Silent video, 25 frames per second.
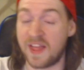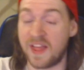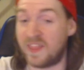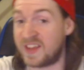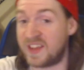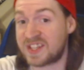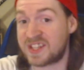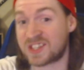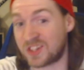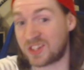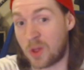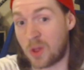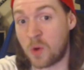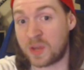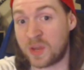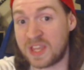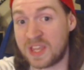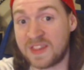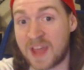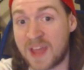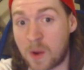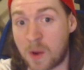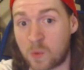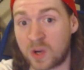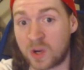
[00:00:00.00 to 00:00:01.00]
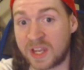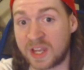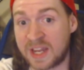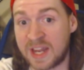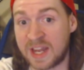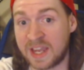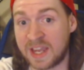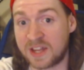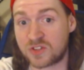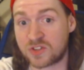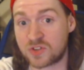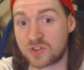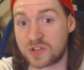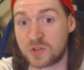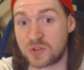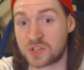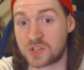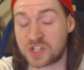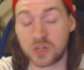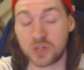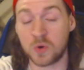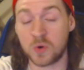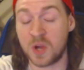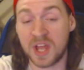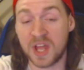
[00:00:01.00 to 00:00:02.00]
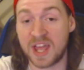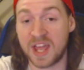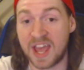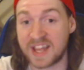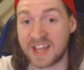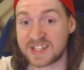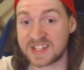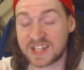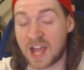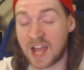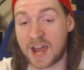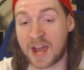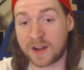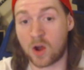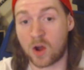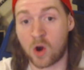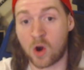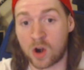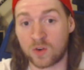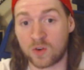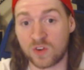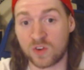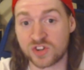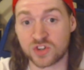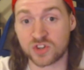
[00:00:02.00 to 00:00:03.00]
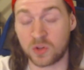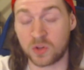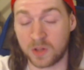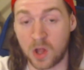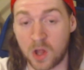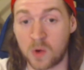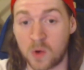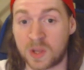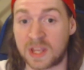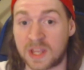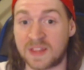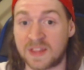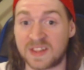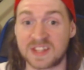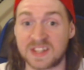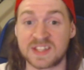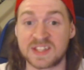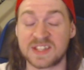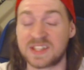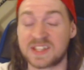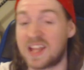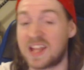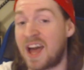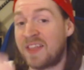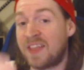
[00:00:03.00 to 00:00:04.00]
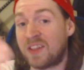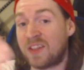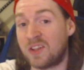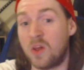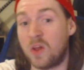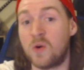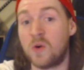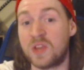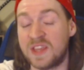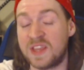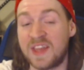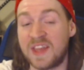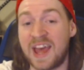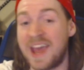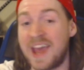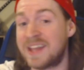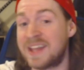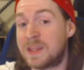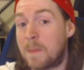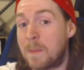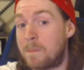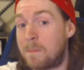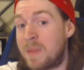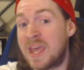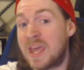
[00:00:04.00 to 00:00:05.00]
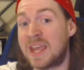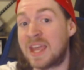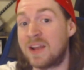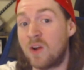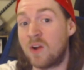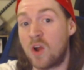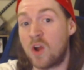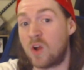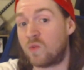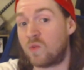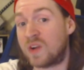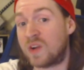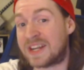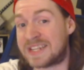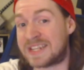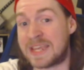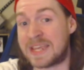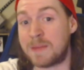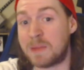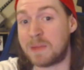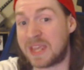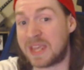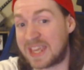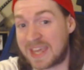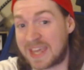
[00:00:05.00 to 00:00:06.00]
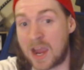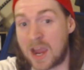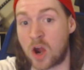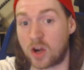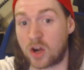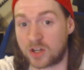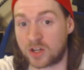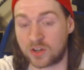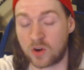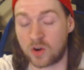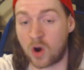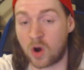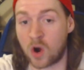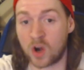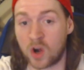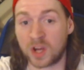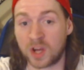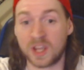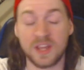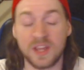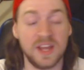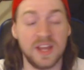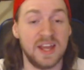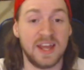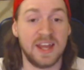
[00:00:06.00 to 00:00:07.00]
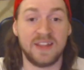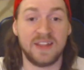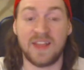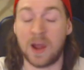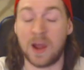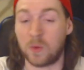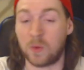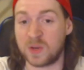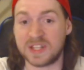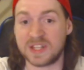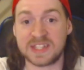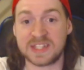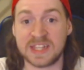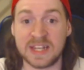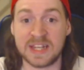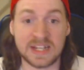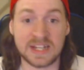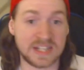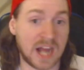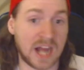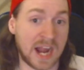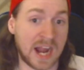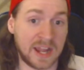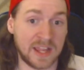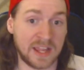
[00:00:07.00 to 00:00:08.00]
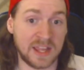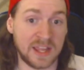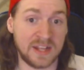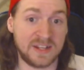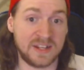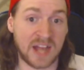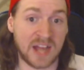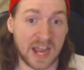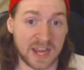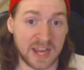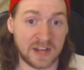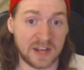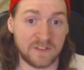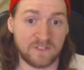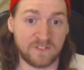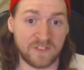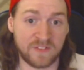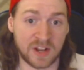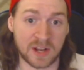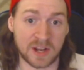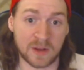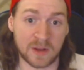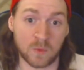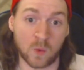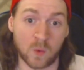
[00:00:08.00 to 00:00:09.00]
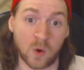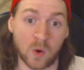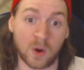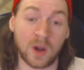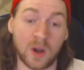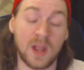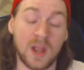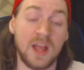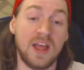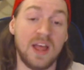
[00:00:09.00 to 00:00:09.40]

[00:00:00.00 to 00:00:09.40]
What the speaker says: This Loki that we're getting introduced to is not our original Loki. This is not the Loki that had the big redeeming character arc that we seen die in Infinity War.